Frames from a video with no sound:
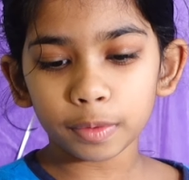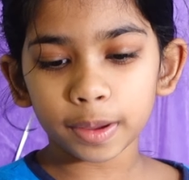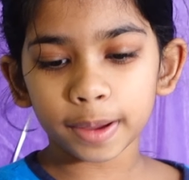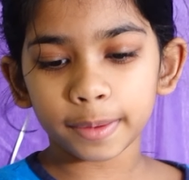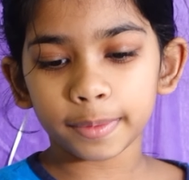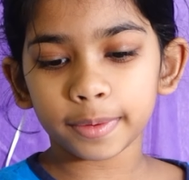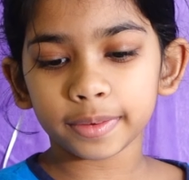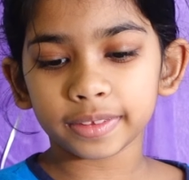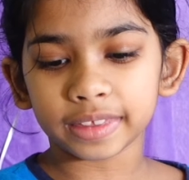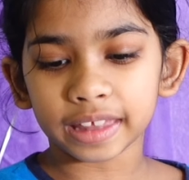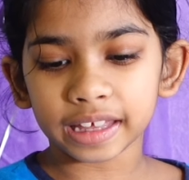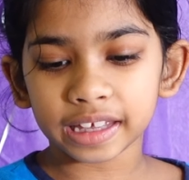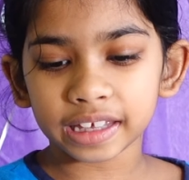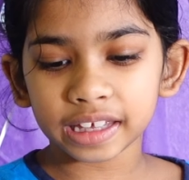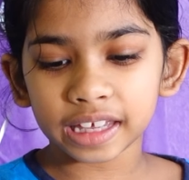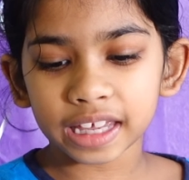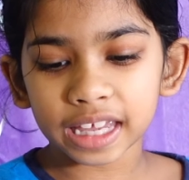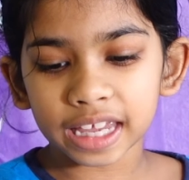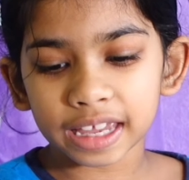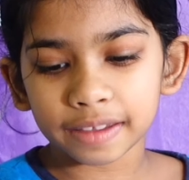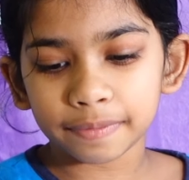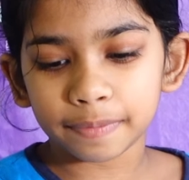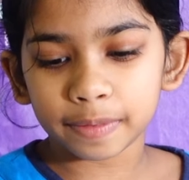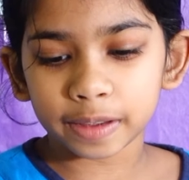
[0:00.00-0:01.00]
We were
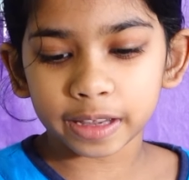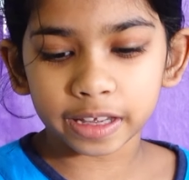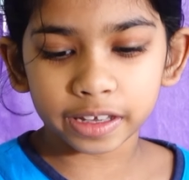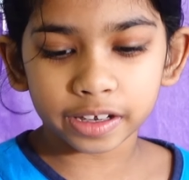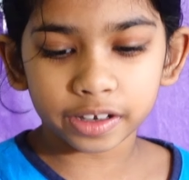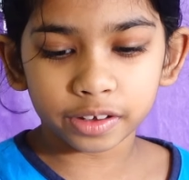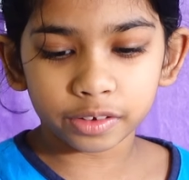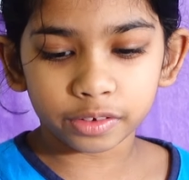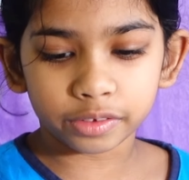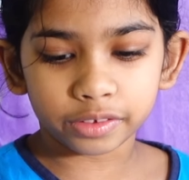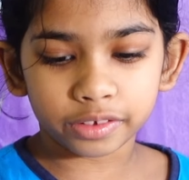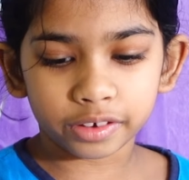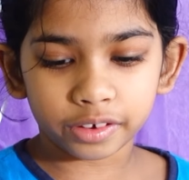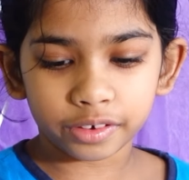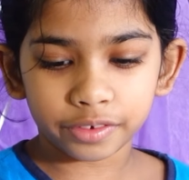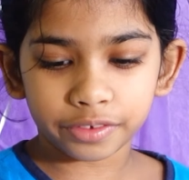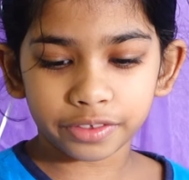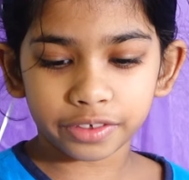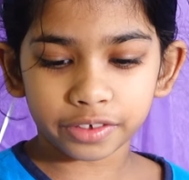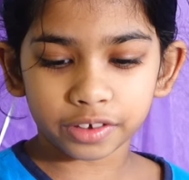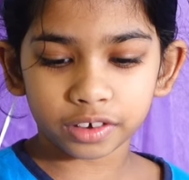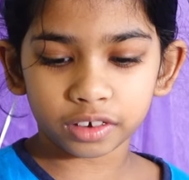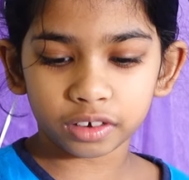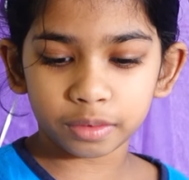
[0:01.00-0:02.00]
thinking if we can do two
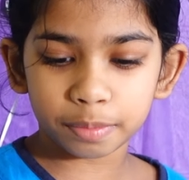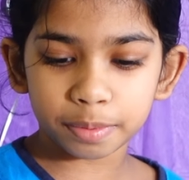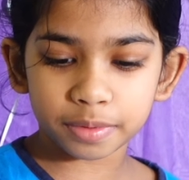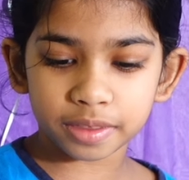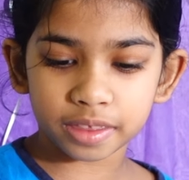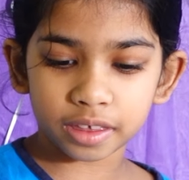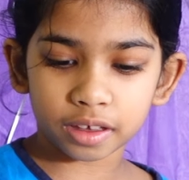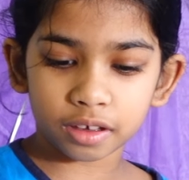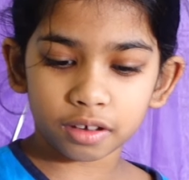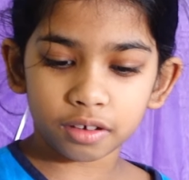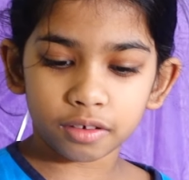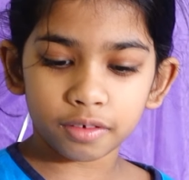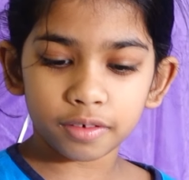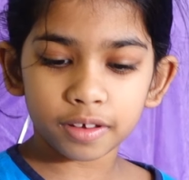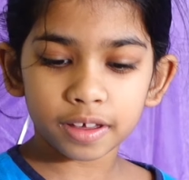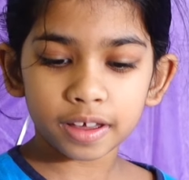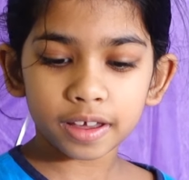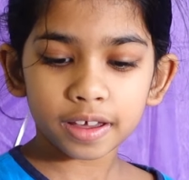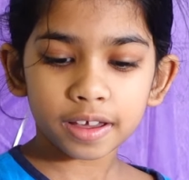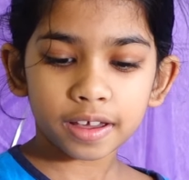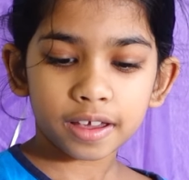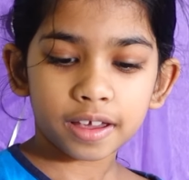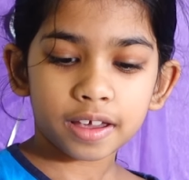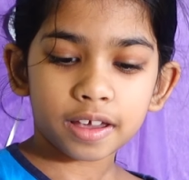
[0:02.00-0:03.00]
scoops, so
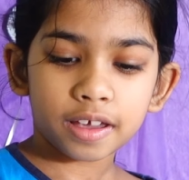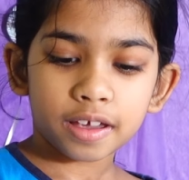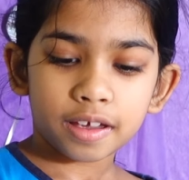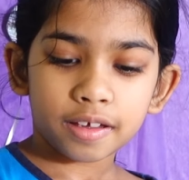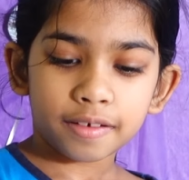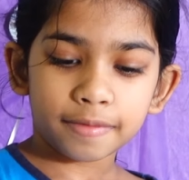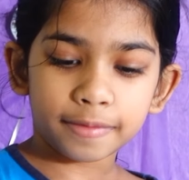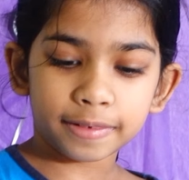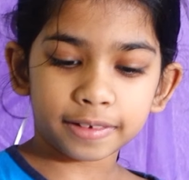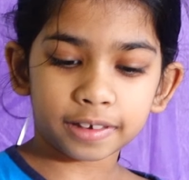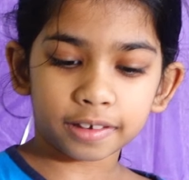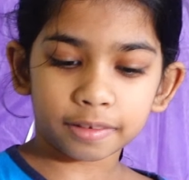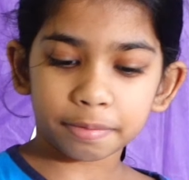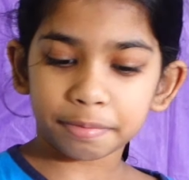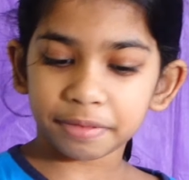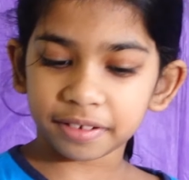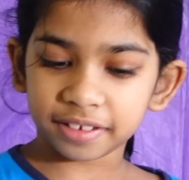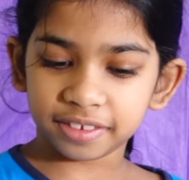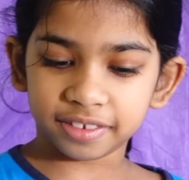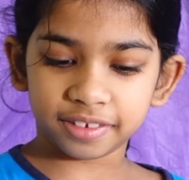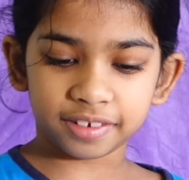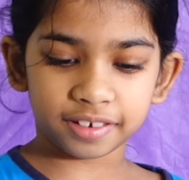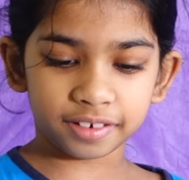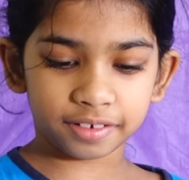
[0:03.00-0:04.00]
we just
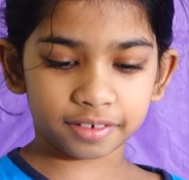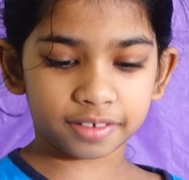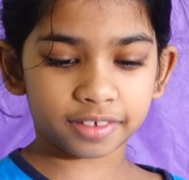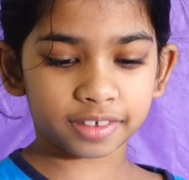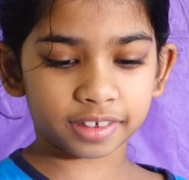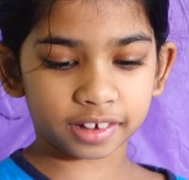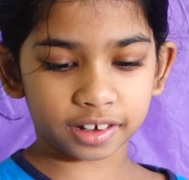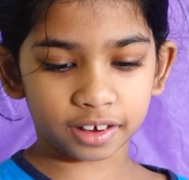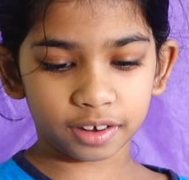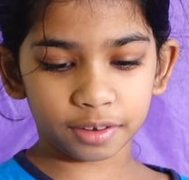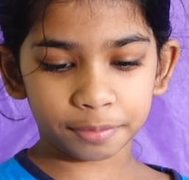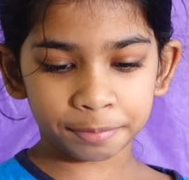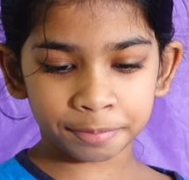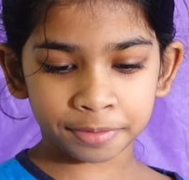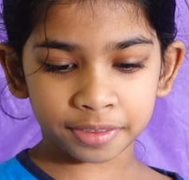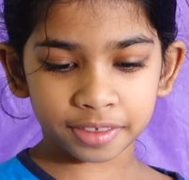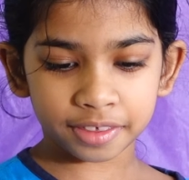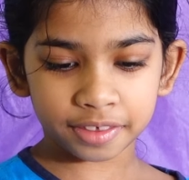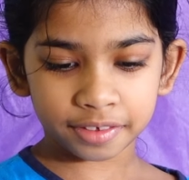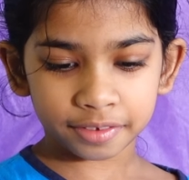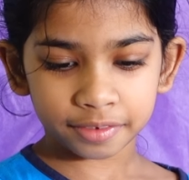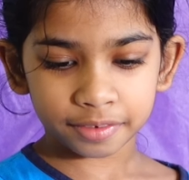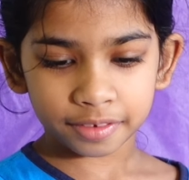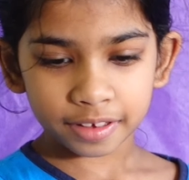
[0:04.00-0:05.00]
put two
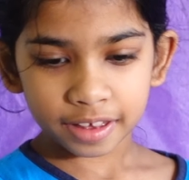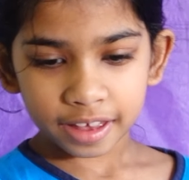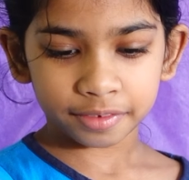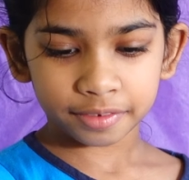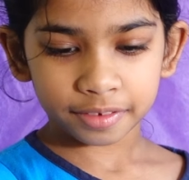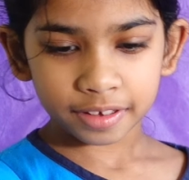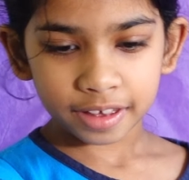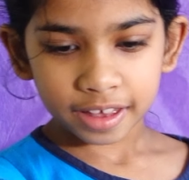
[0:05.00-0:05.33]
scoops.